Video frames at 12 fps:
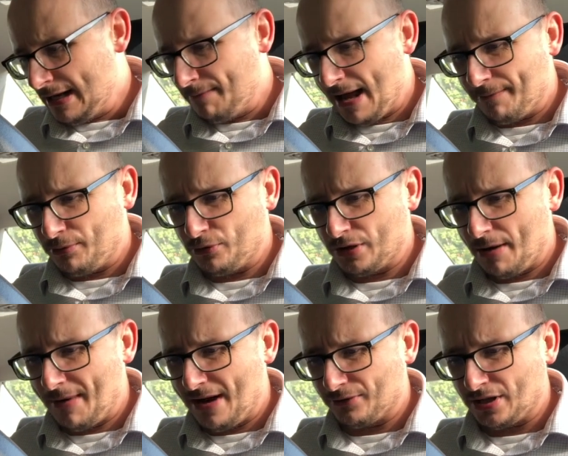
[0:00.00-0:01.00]
Blackpool come
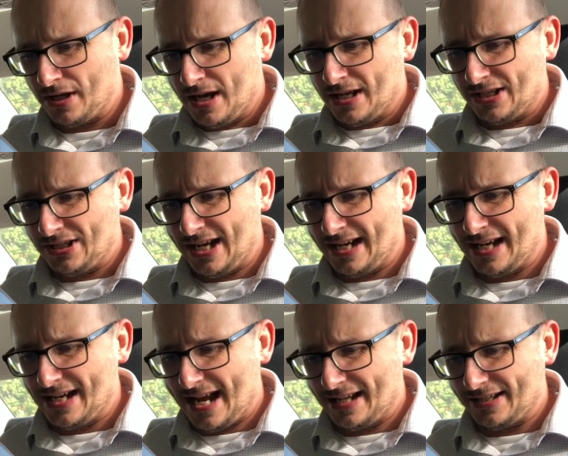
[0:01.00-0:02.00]
out singing
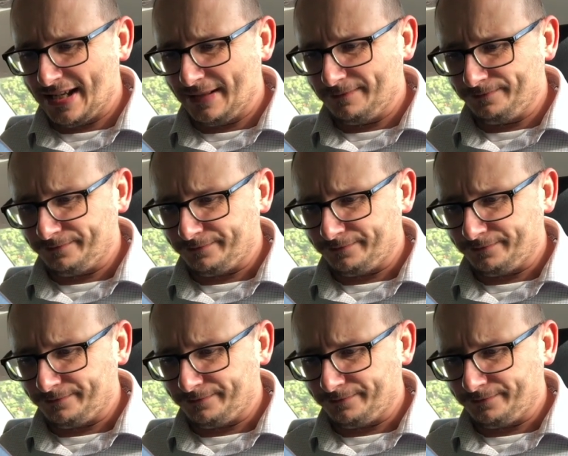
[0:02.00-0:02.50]
and dancing